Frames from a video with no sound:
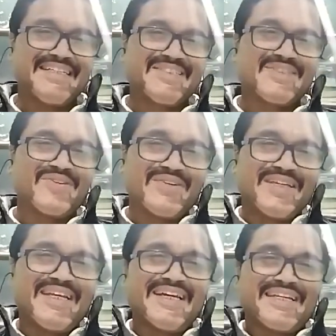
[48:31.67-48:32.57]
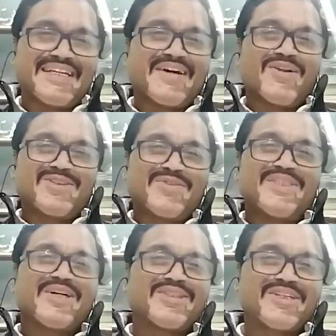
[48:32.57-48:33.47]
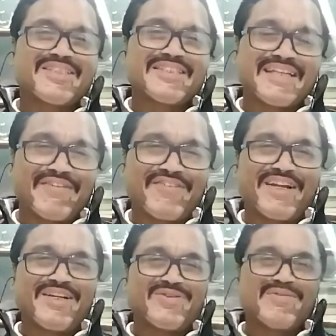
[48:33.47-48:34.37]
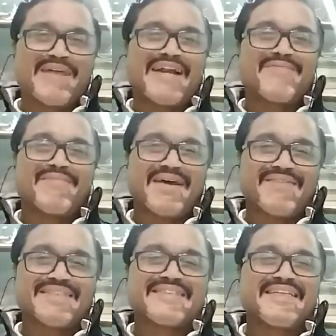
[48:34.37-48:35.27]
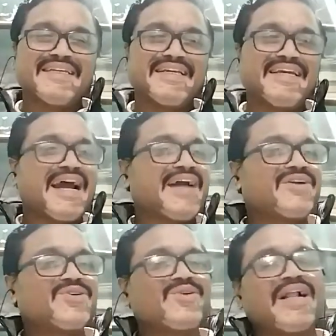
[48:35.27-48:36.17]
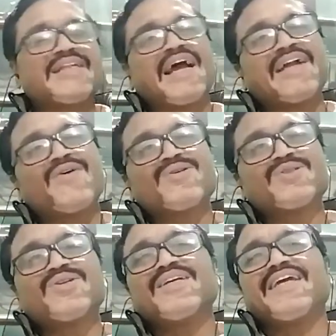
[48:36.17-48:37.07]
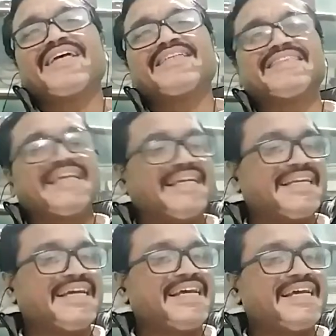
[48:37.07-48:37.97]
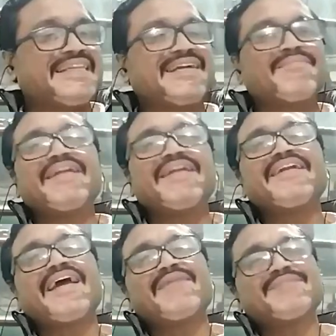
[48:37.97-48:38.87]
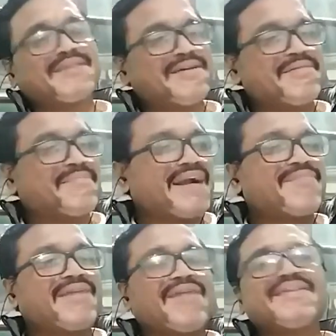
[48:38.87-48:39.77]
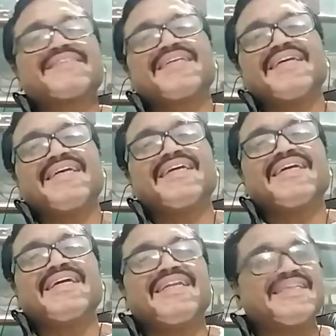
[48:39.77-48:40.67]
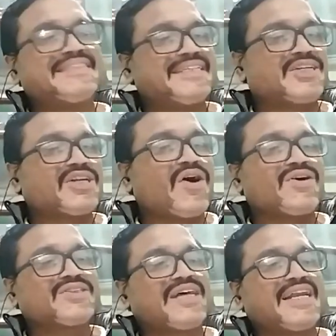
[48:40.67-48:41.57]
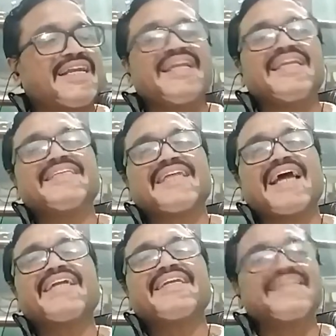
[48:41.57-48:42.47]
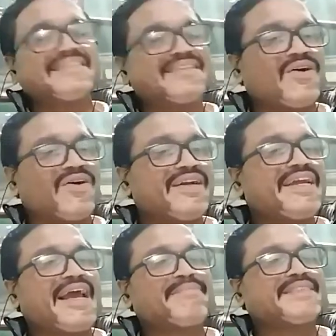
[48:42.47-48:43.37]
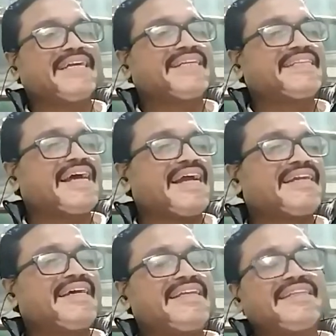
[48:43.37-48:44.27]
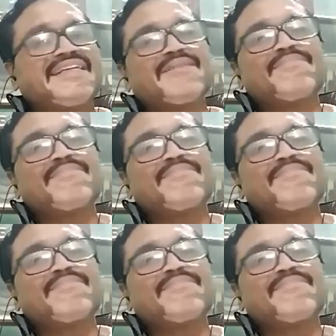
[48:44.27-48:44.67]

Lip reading: So here also is authors referring to Madame Blavatsky, and also he has said that many times Madame Blavatsky in his talks and in his writings already have said that the